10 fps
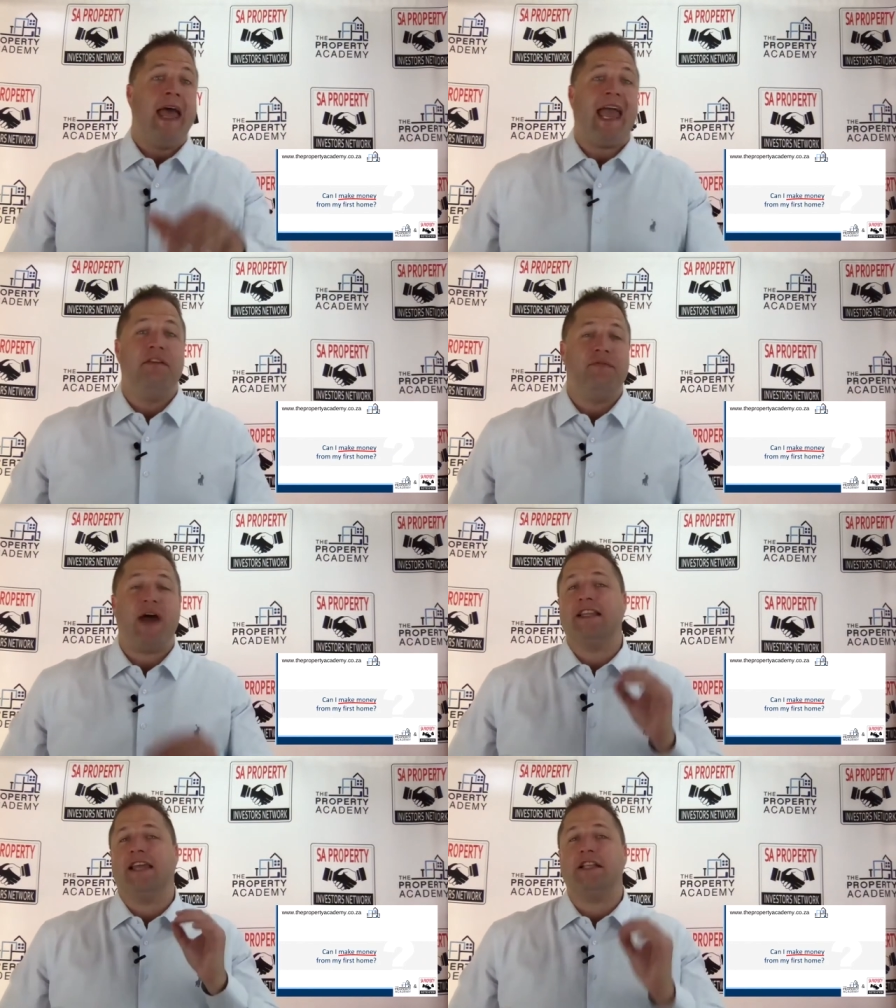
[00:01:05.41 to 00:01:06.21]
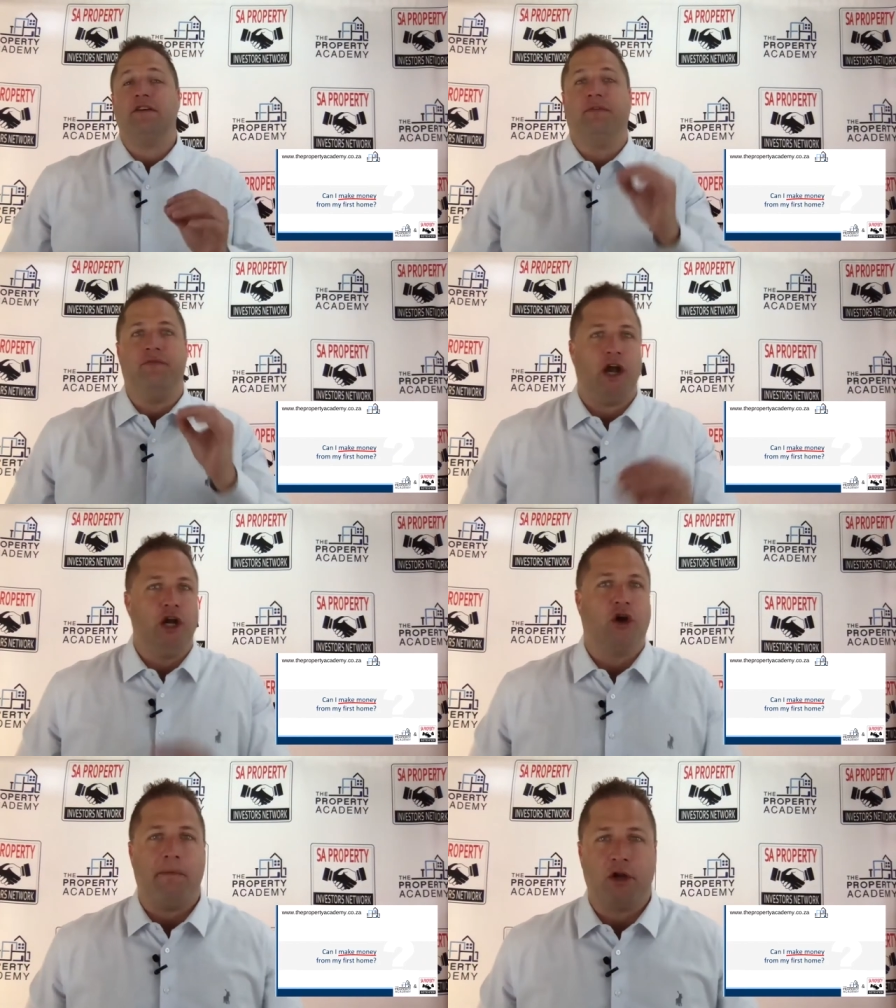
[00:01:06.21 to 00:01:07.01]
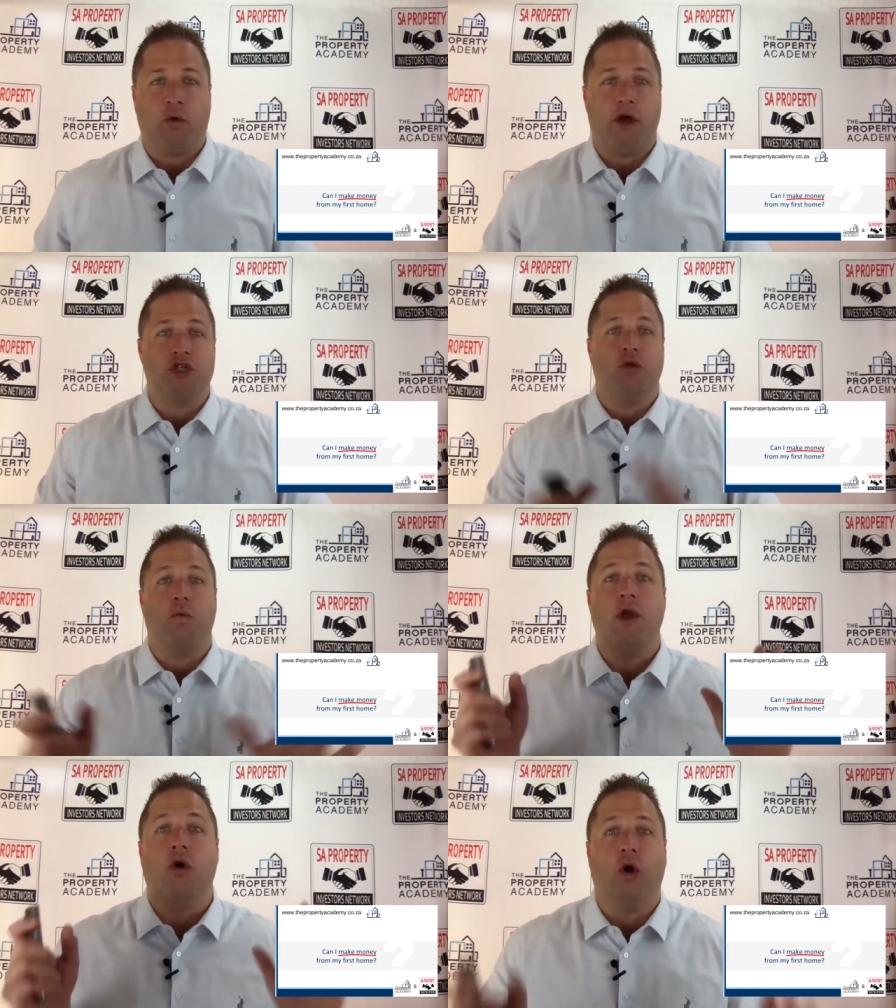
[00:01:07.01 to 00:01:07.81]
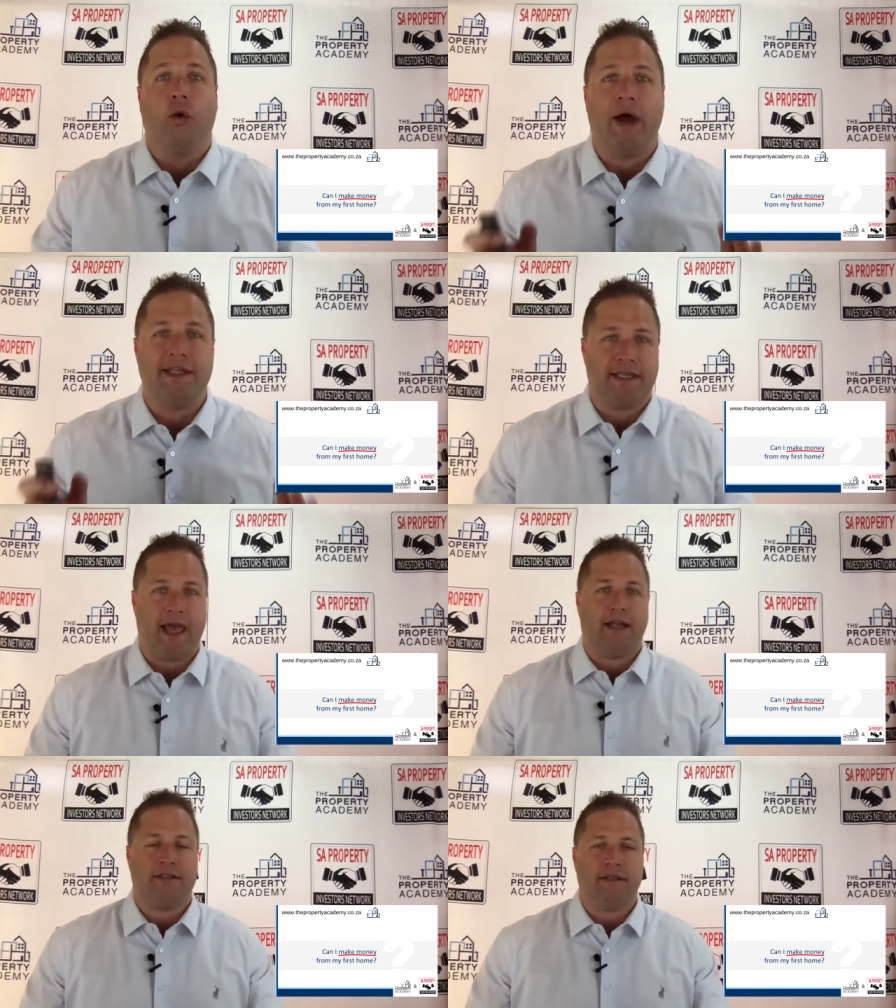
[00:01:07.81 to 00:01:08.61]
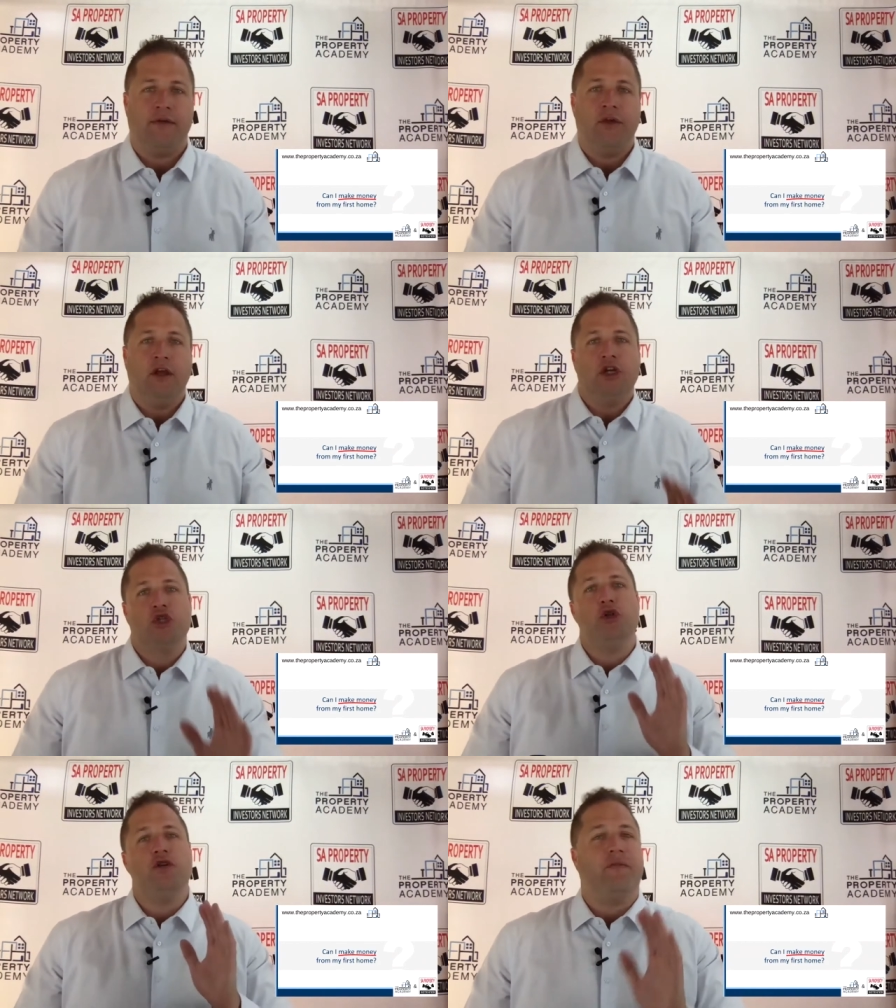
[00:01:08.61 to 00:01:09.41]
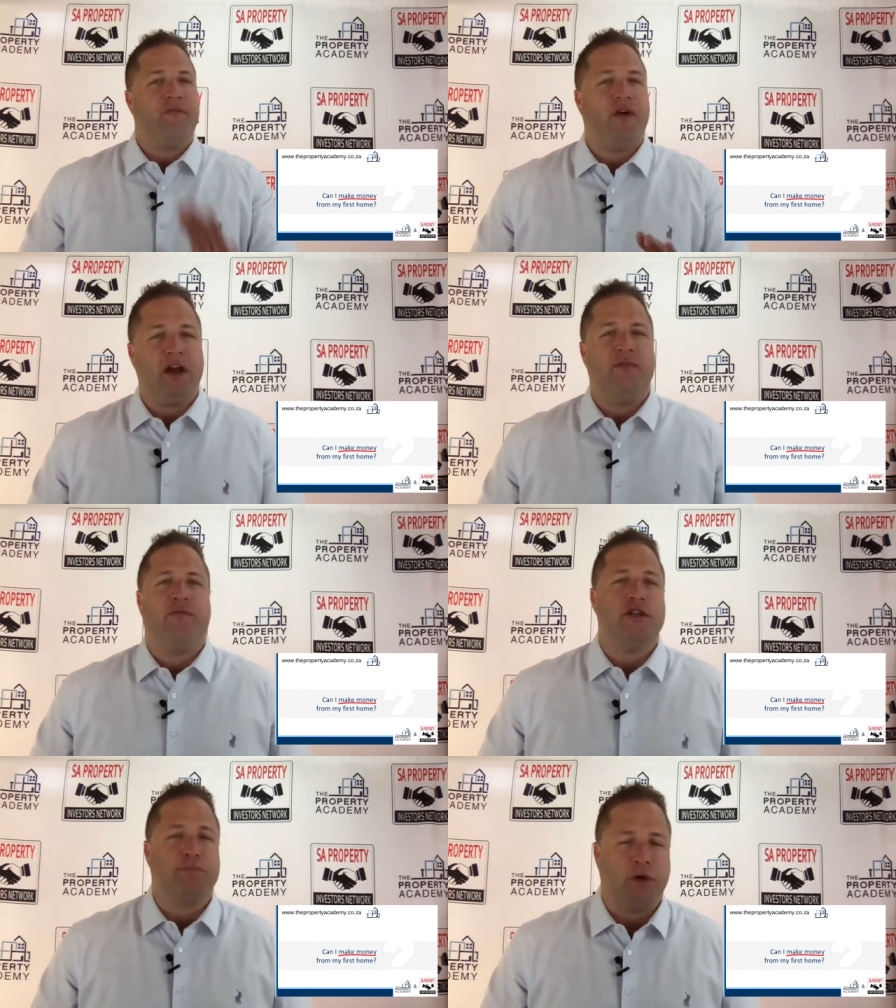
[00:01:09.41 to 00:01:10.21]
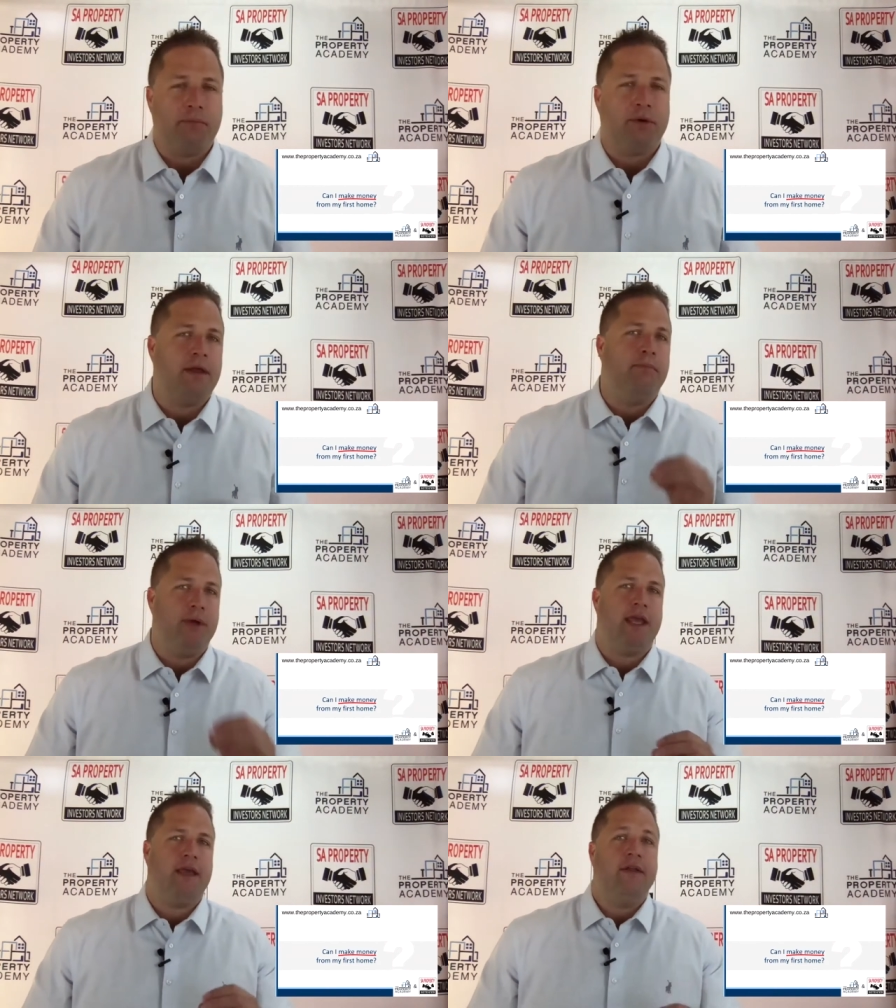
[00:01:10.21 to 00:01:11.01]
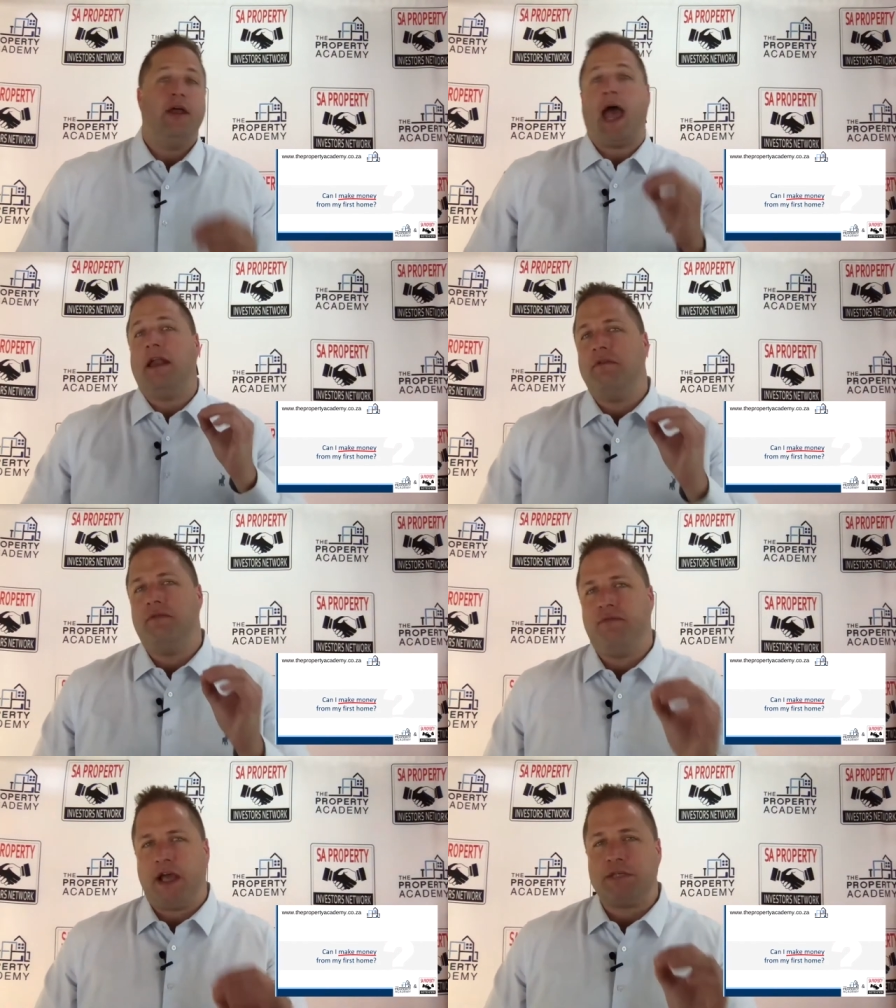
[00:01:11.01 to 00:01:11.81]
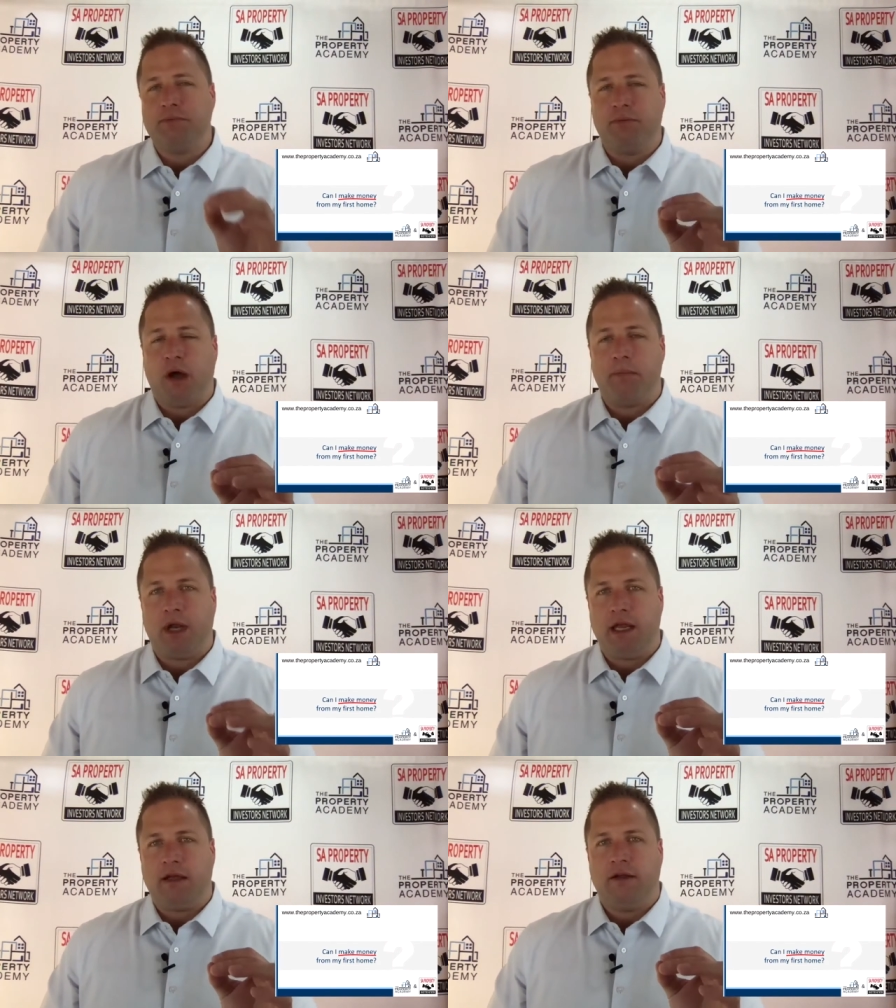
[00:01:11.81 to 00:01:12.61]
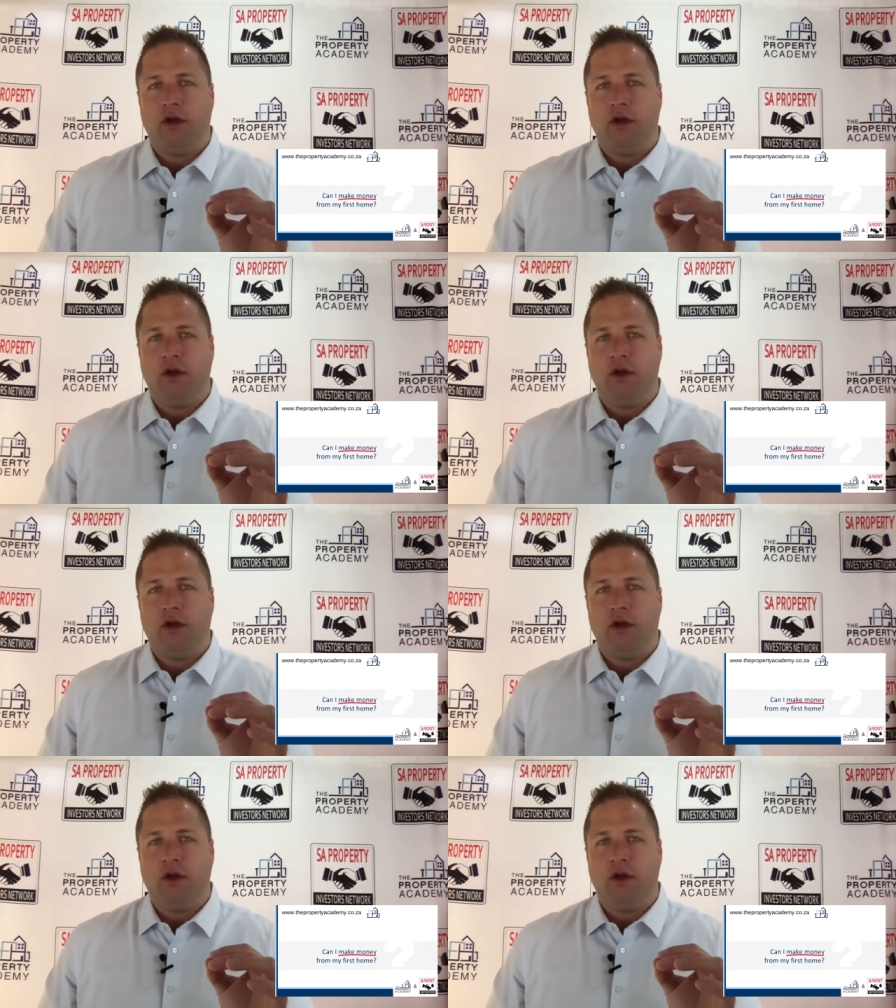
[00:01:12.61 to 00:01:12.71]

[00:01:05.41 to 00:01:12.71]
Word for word: In fact, that's a very common question we always get. Should your very first property be an investment property?